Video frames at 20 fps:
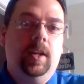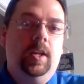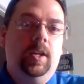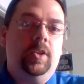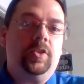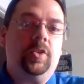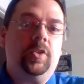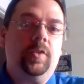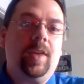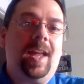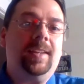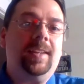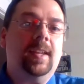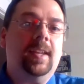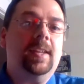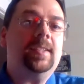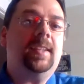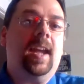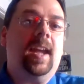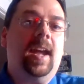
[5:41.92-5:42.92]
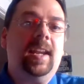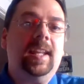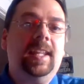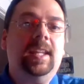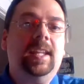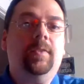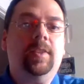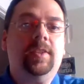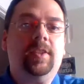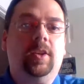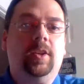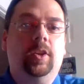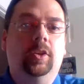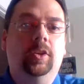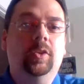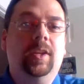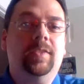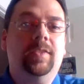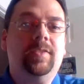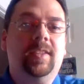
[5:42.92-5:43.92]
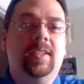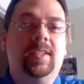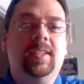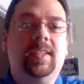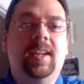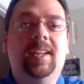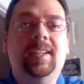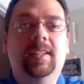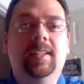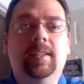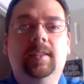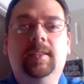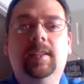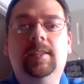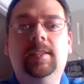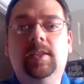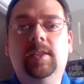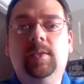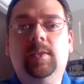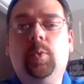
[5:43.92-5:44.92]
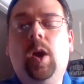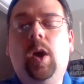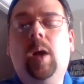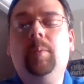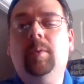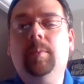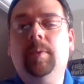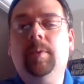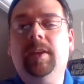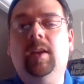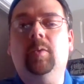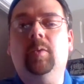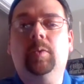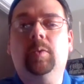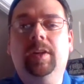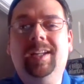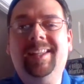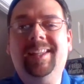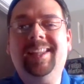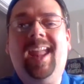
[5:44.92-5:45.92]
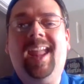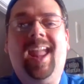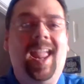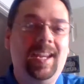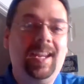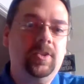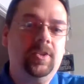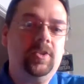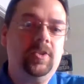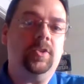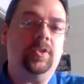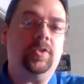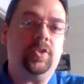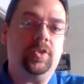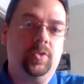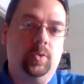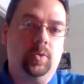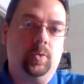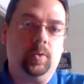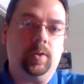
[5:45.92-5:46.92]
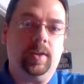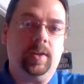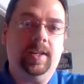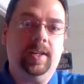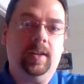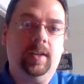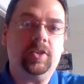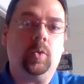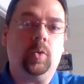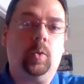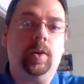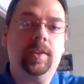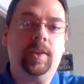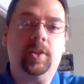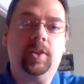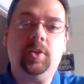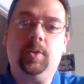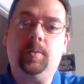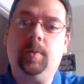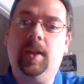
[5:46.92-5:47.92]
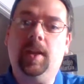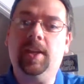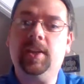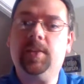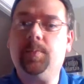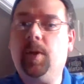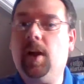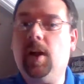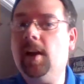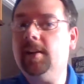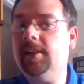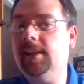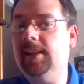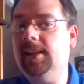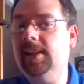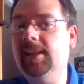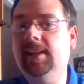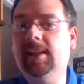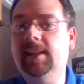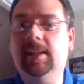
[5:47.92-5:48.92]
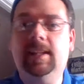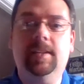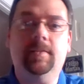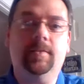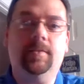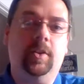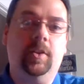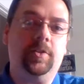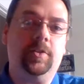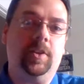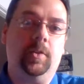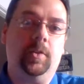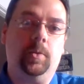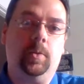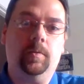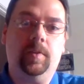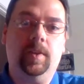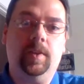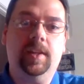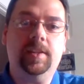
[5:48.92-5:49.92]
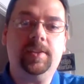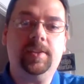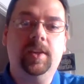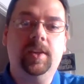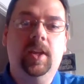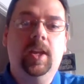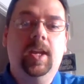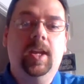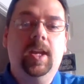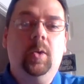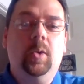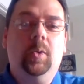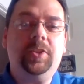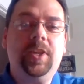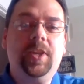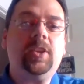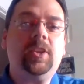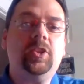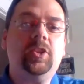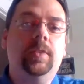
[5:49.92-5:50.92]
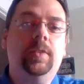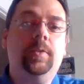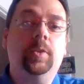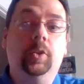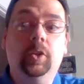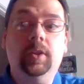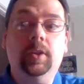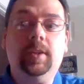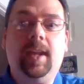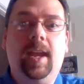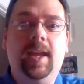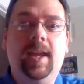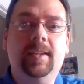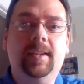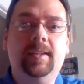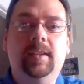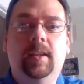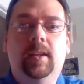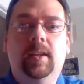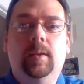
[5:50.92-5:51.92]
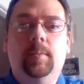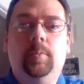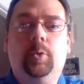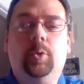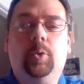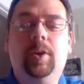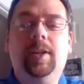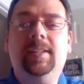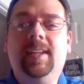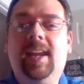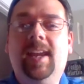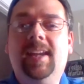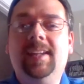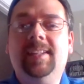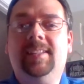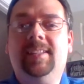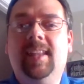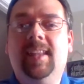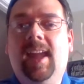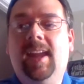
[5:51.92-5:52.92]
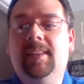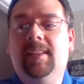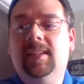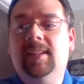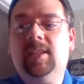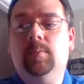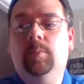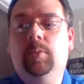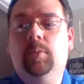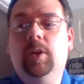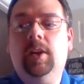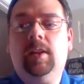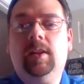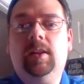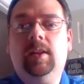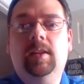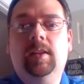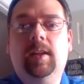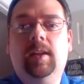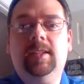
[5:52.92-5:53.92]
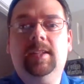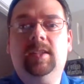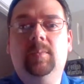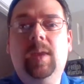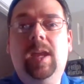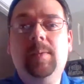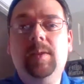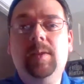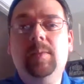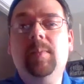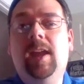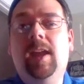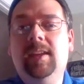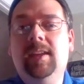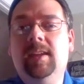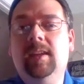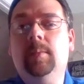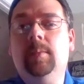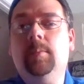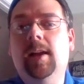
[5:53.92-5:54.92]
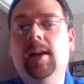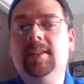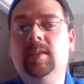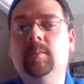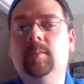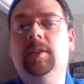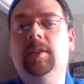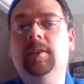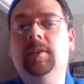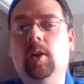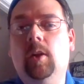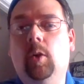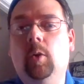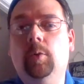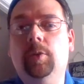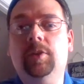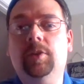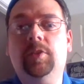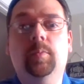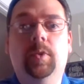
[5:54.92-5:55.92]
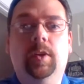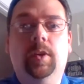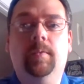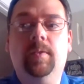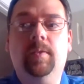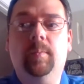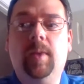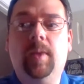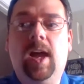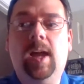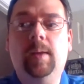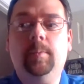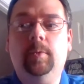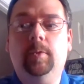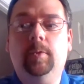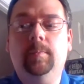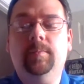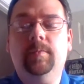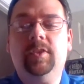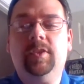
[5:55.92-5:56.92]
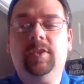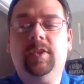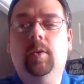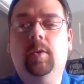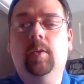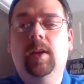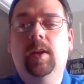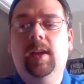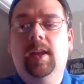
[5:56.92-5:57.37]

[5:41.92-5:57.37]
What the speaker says: So that does kind of give us a clue, gives us an idea that this is probably a really ancient story, a story that took place prior to any of those other events, which actually, if you look at it, predates this book as to maybe making it possibly the oldest book of the Bible. So,